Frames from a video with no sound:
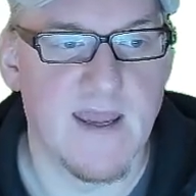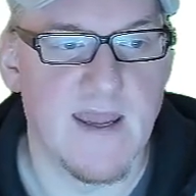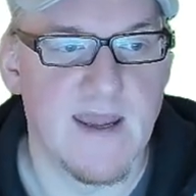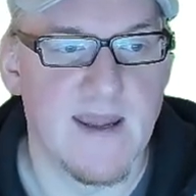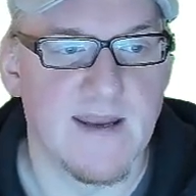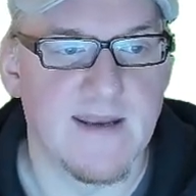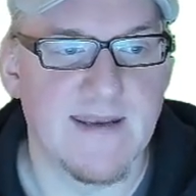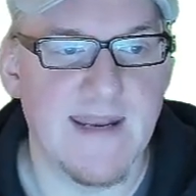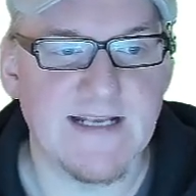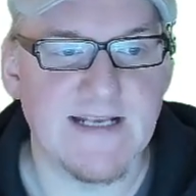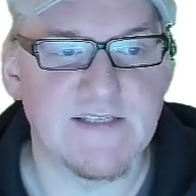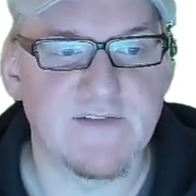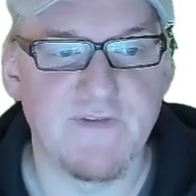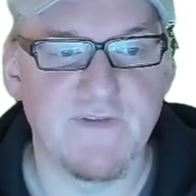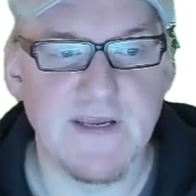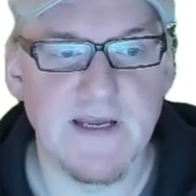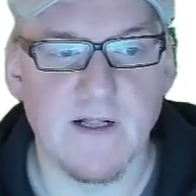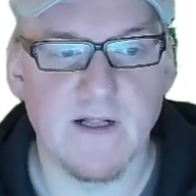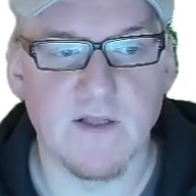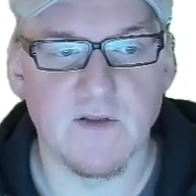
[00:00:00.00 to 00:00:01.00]
Next
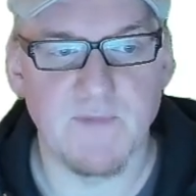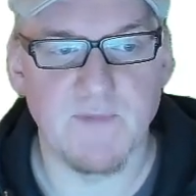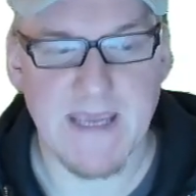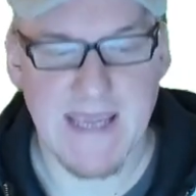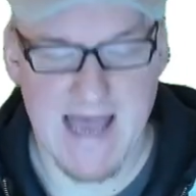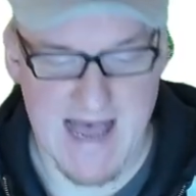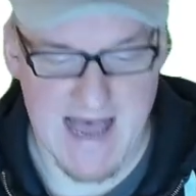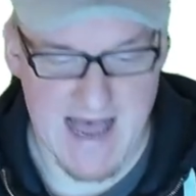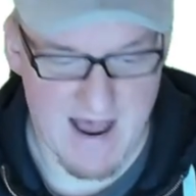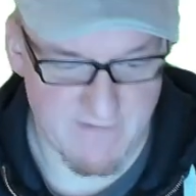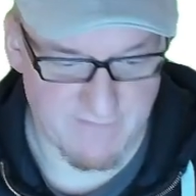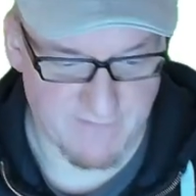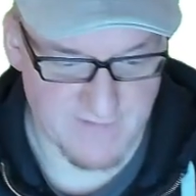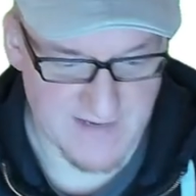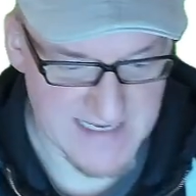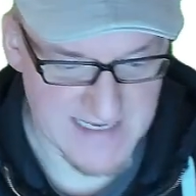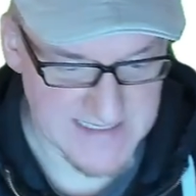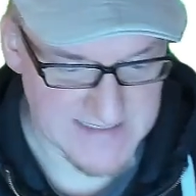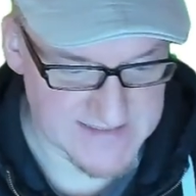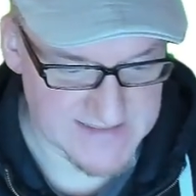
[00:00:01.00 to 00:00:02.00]
field we have
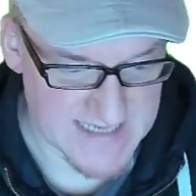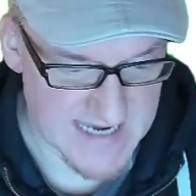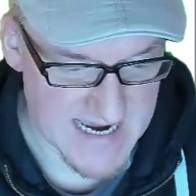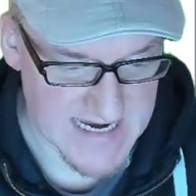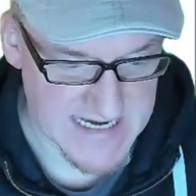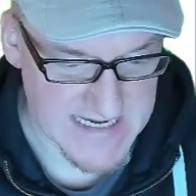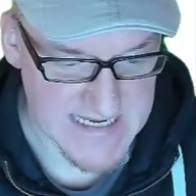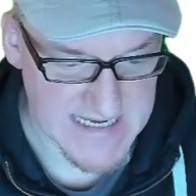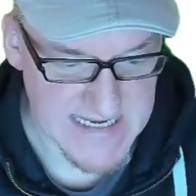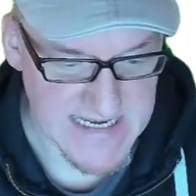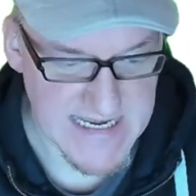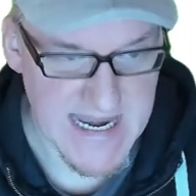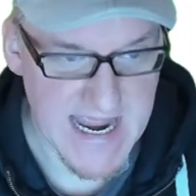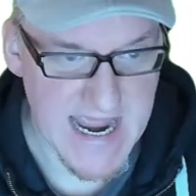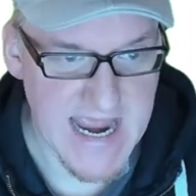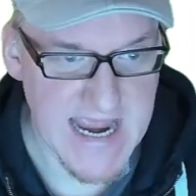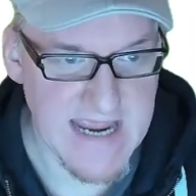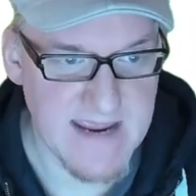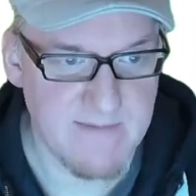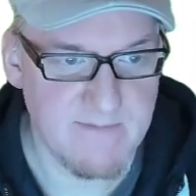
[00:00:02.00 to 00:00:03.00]
is a
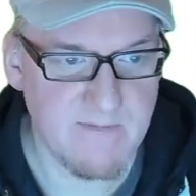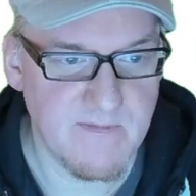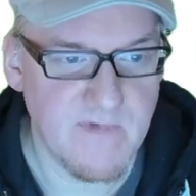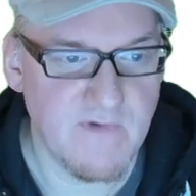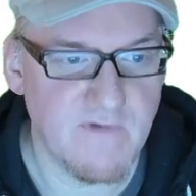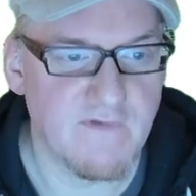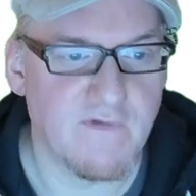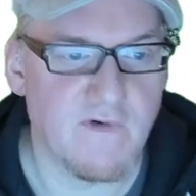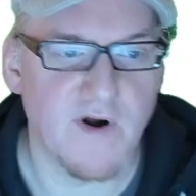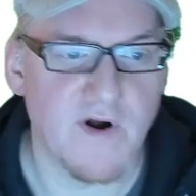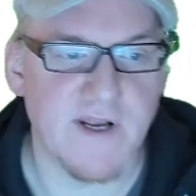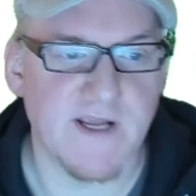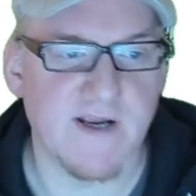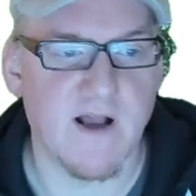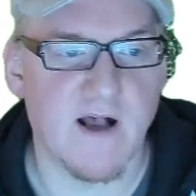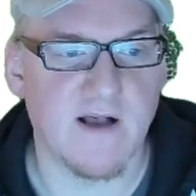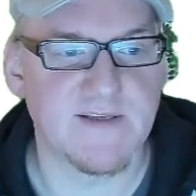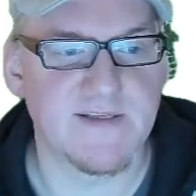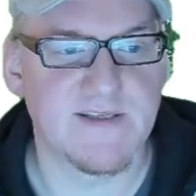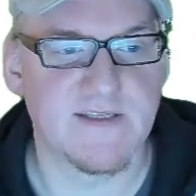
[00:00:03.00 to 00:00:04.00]
name for the
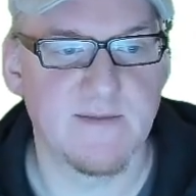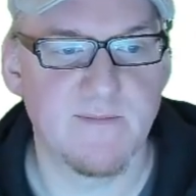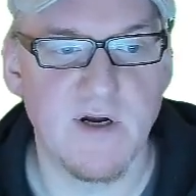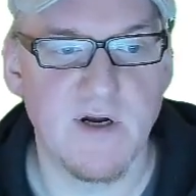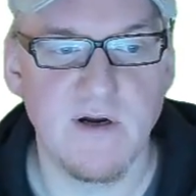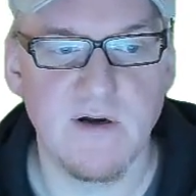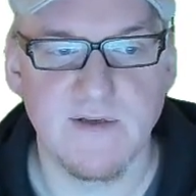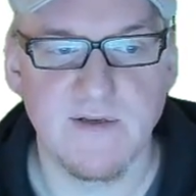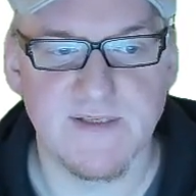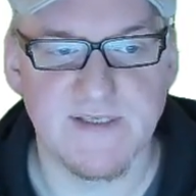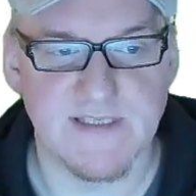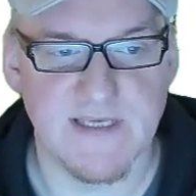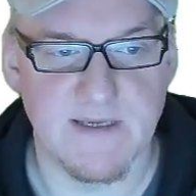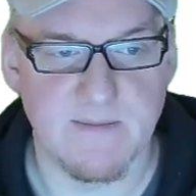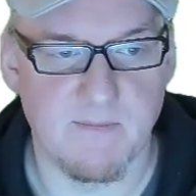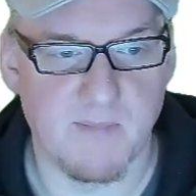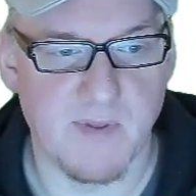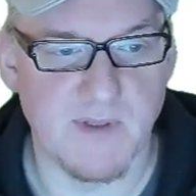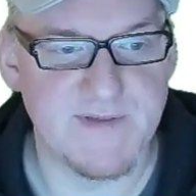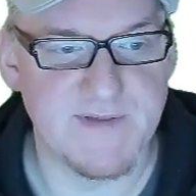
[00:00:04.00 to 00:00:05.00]
customer,
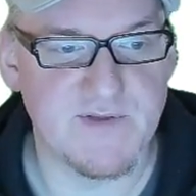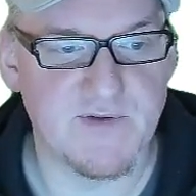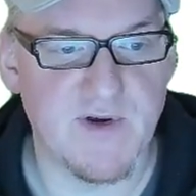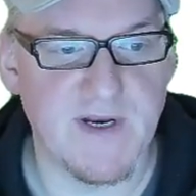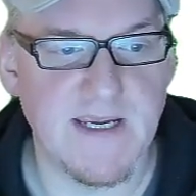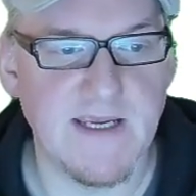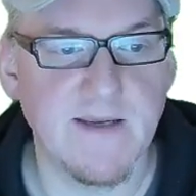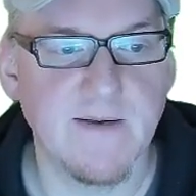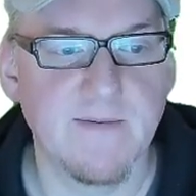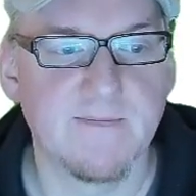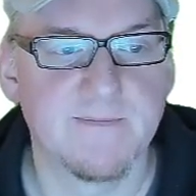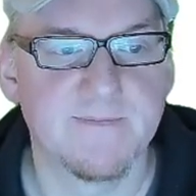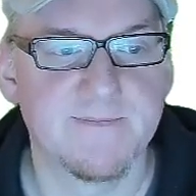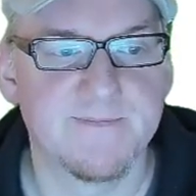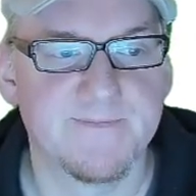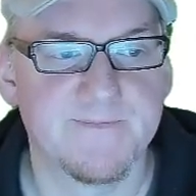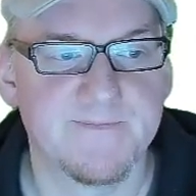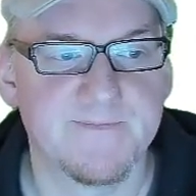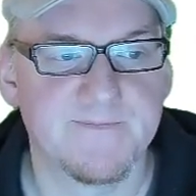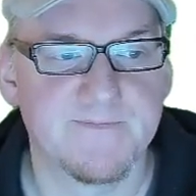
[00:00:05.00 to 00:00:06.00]
simple string.
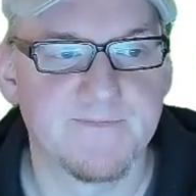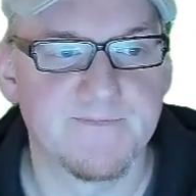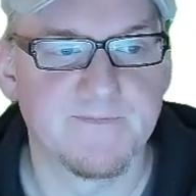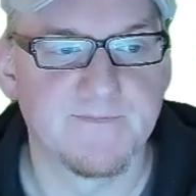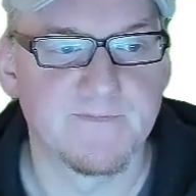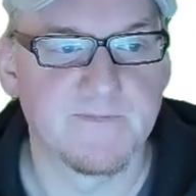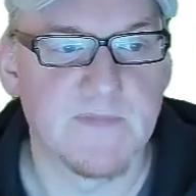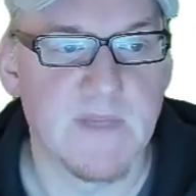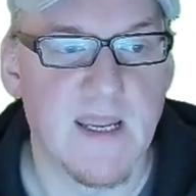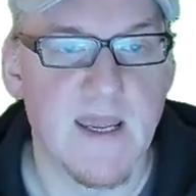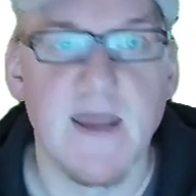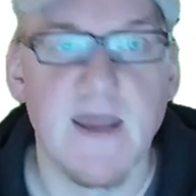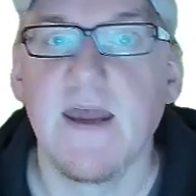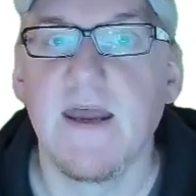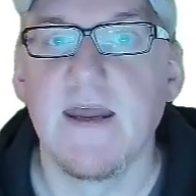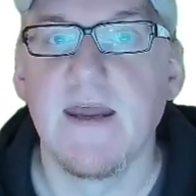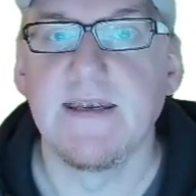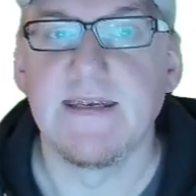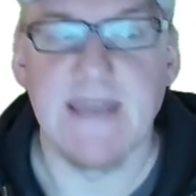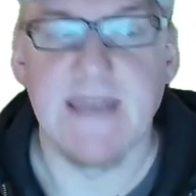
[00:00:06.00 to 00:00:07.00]

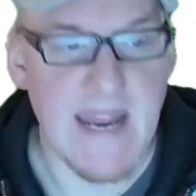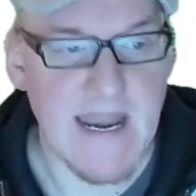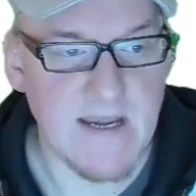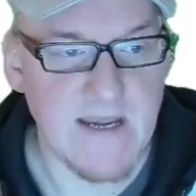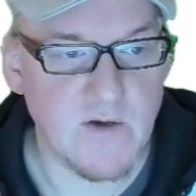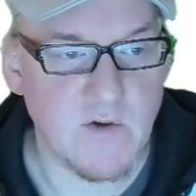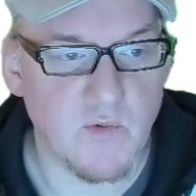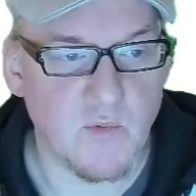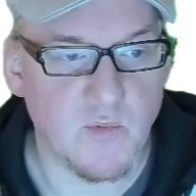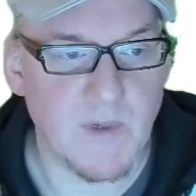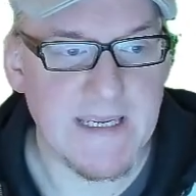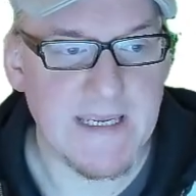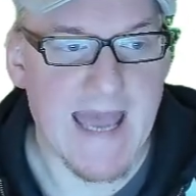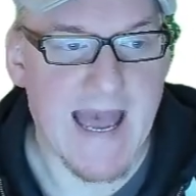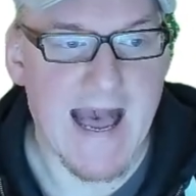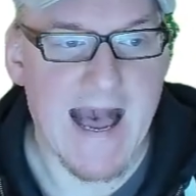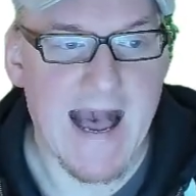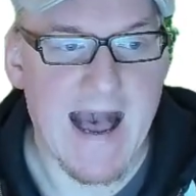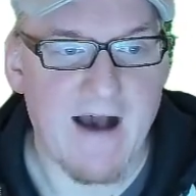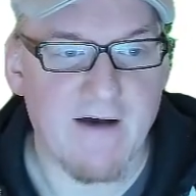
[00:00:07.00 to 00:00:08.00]
Then we
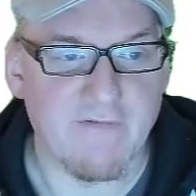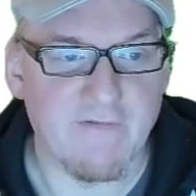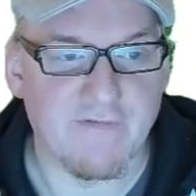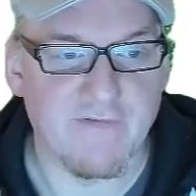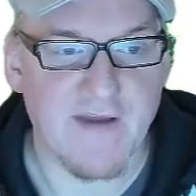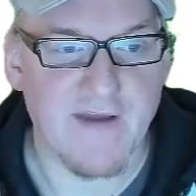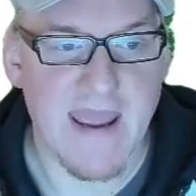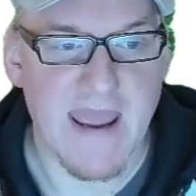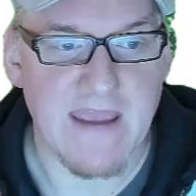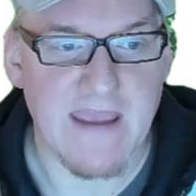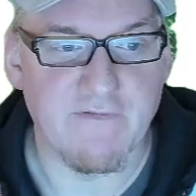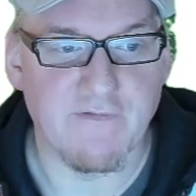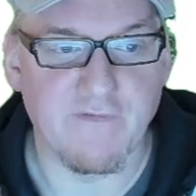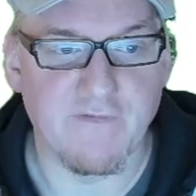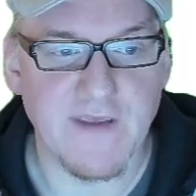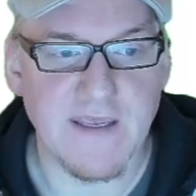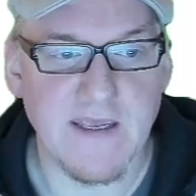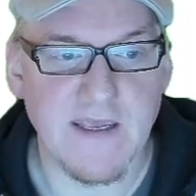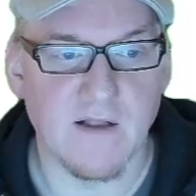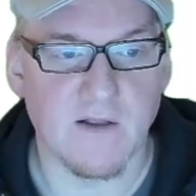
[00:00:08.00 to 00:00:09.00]
have a
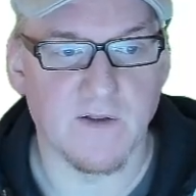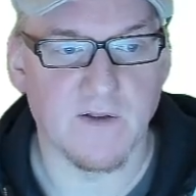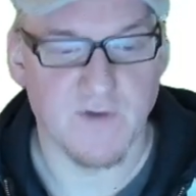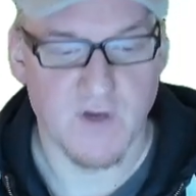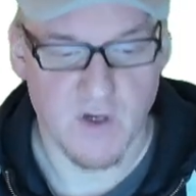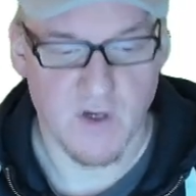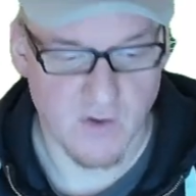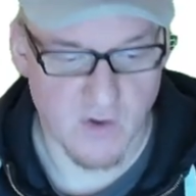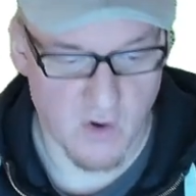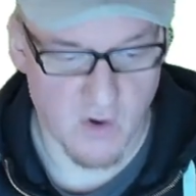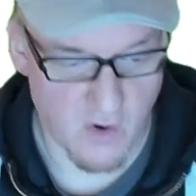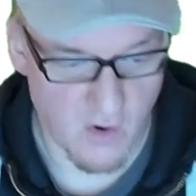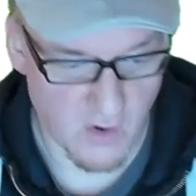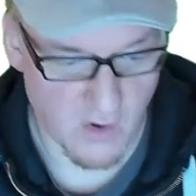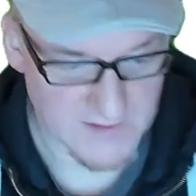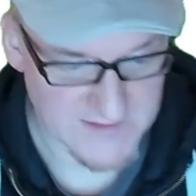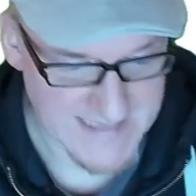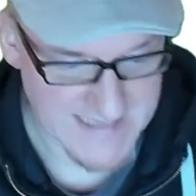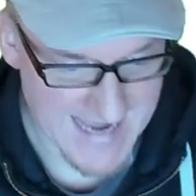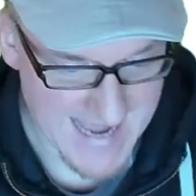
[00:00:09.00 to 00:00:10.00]
field
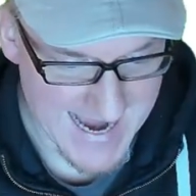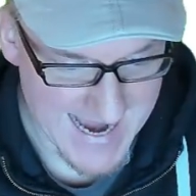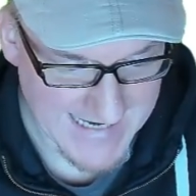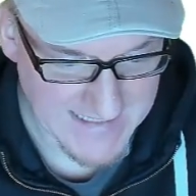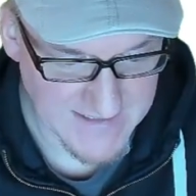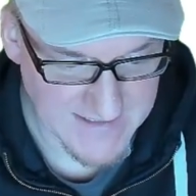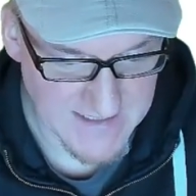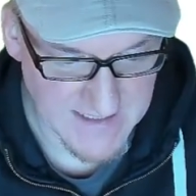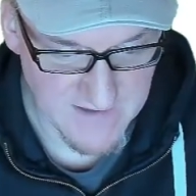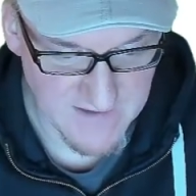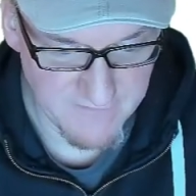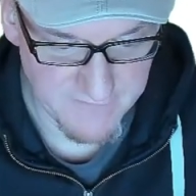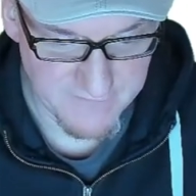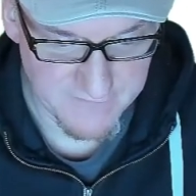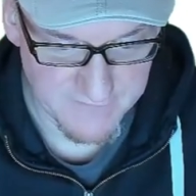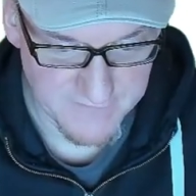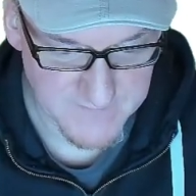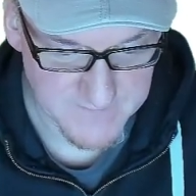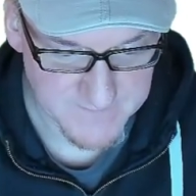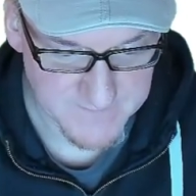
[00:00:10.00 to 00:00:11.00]
called active.